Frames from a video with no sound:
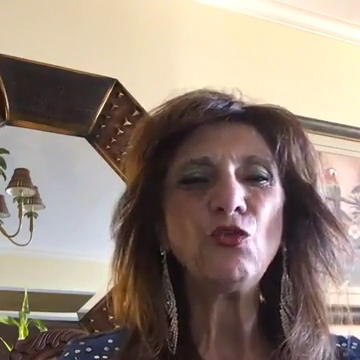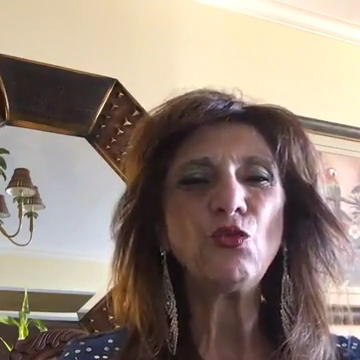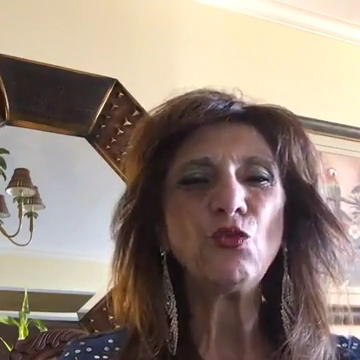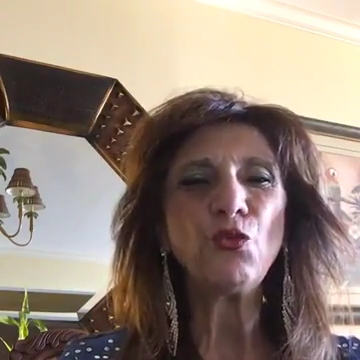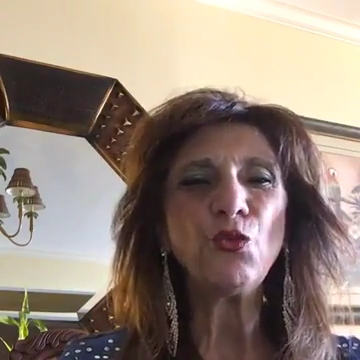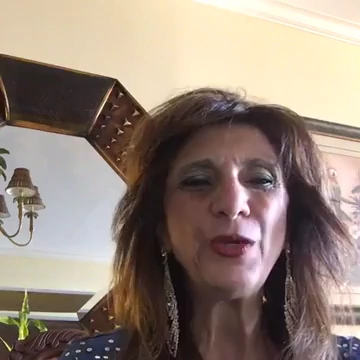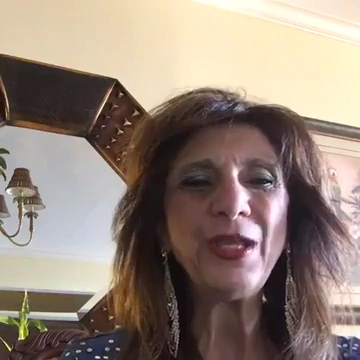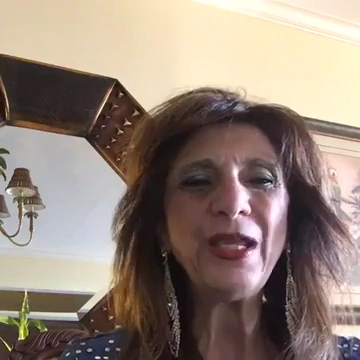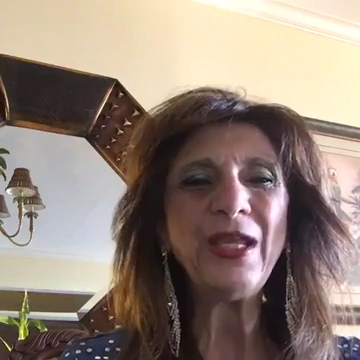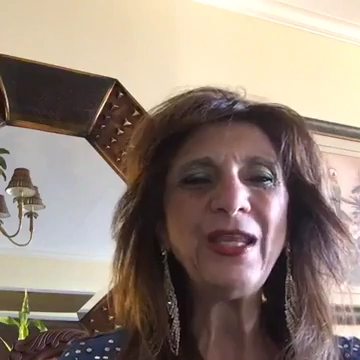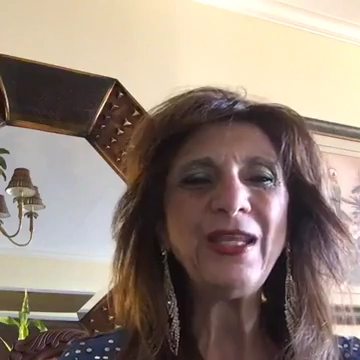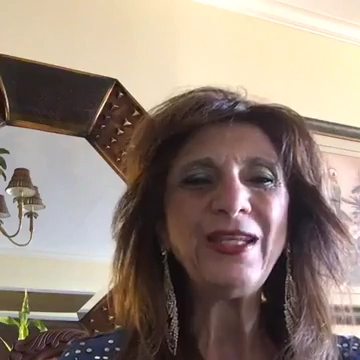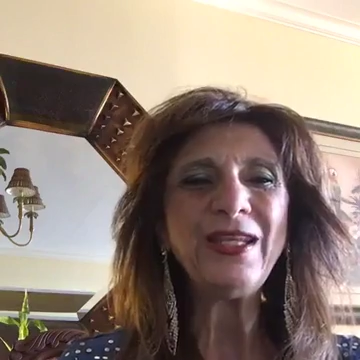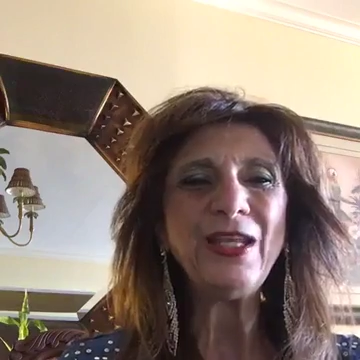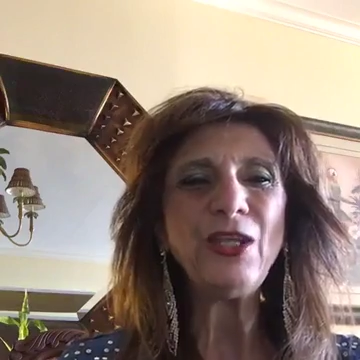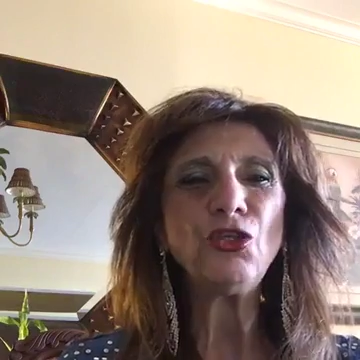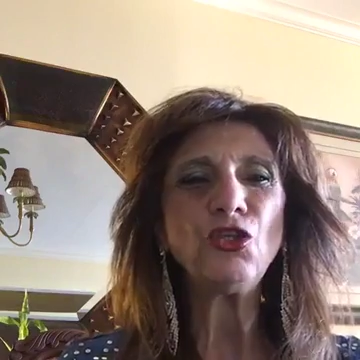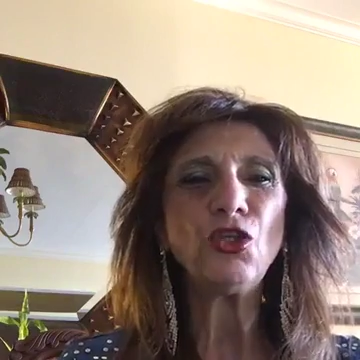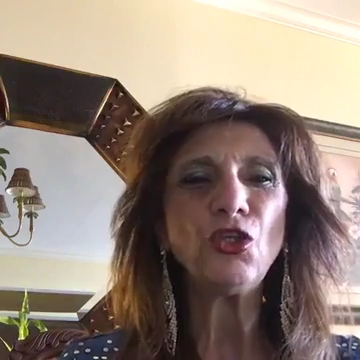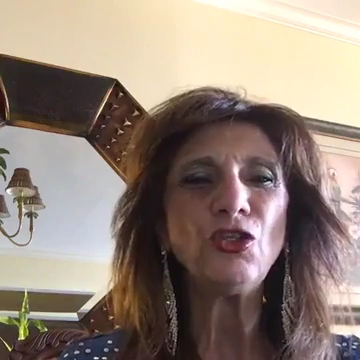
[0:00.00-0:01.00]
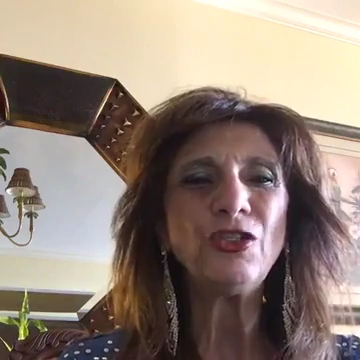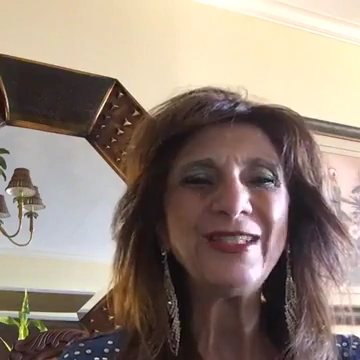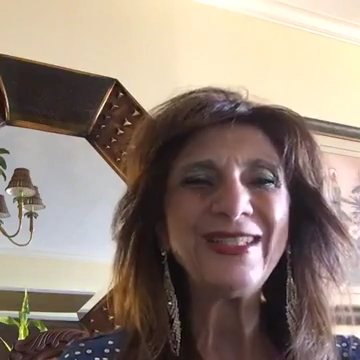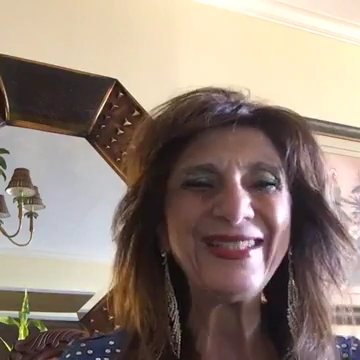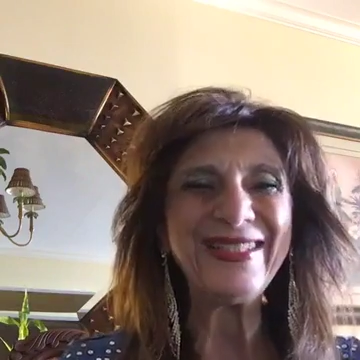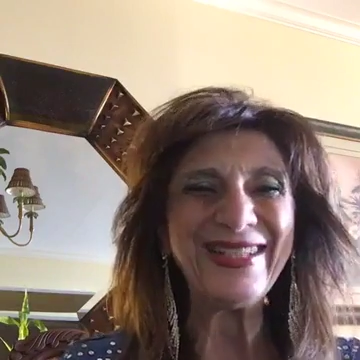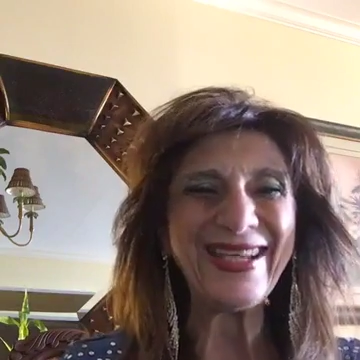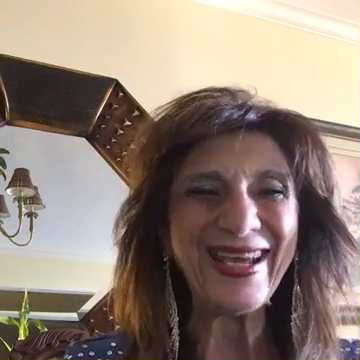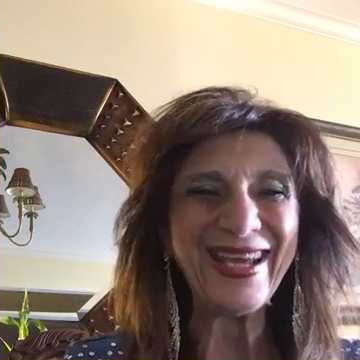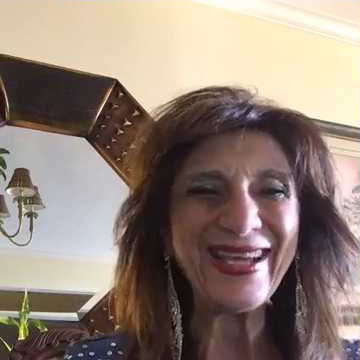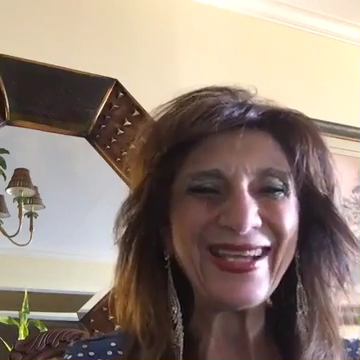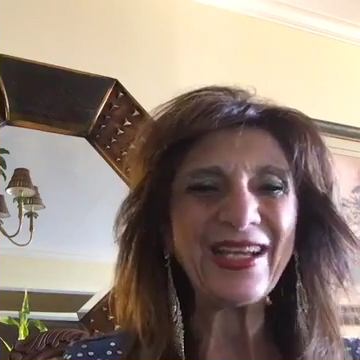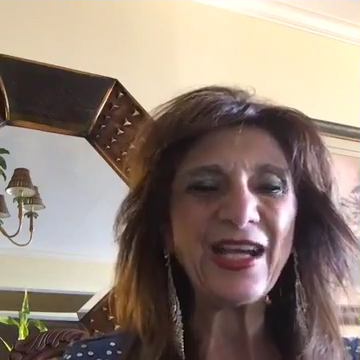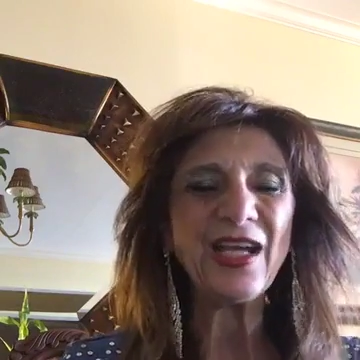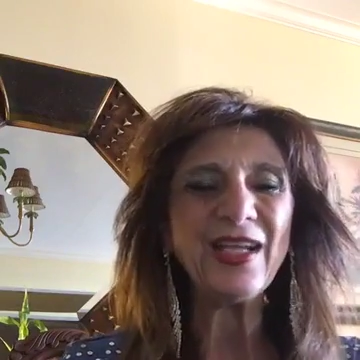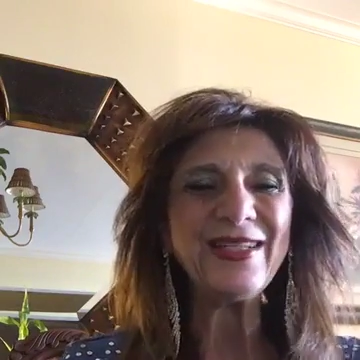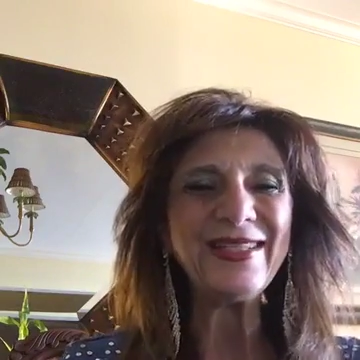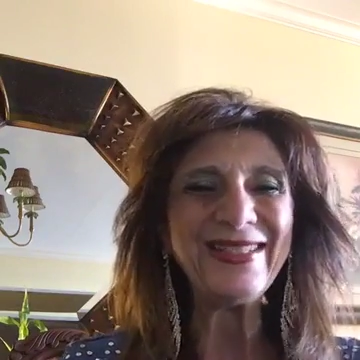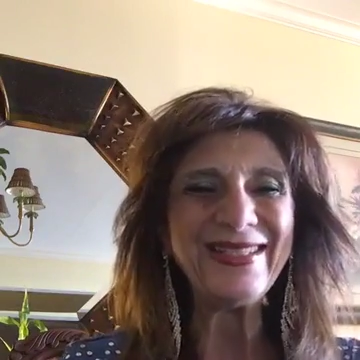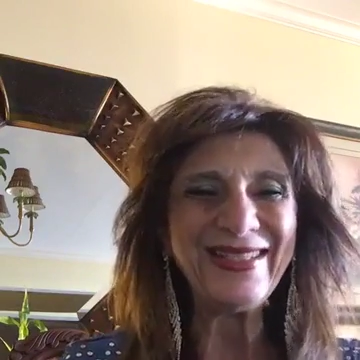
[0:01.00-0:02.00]
we need to dig
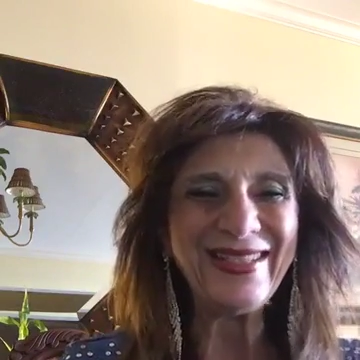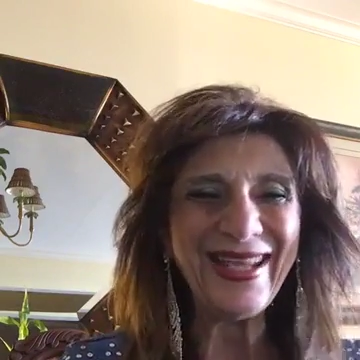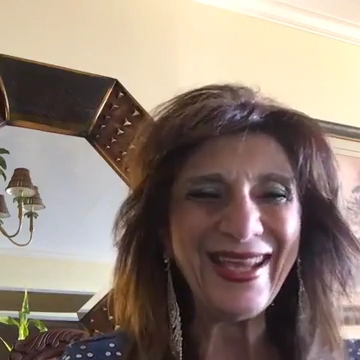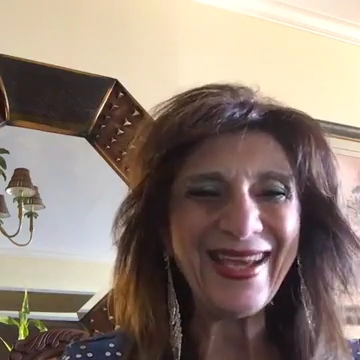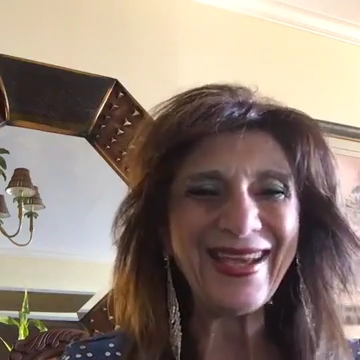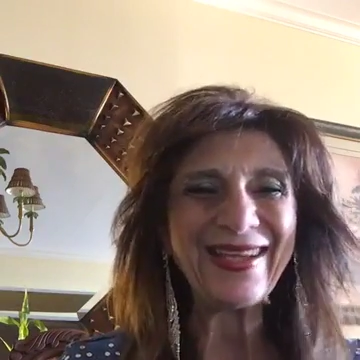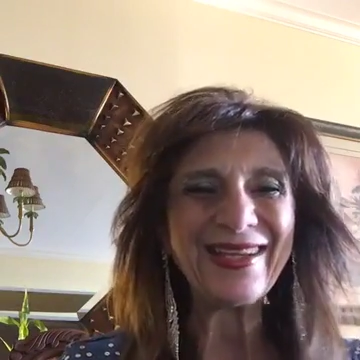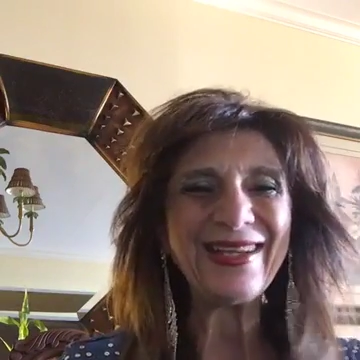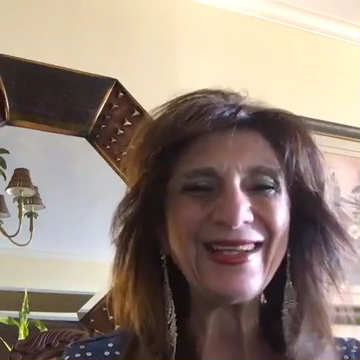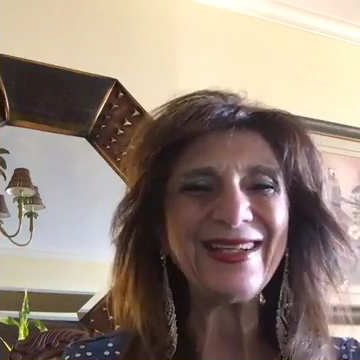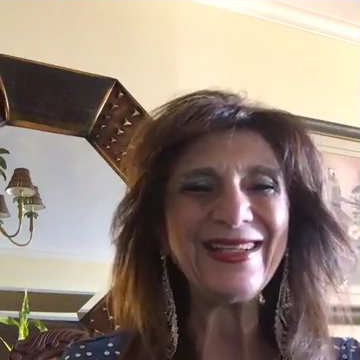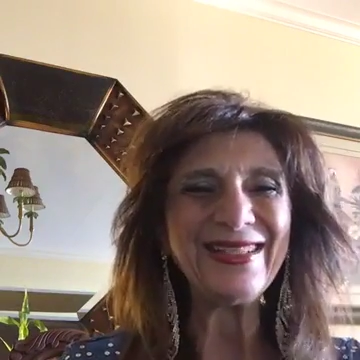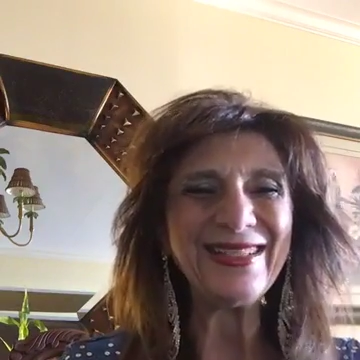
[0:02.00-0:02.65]
deep,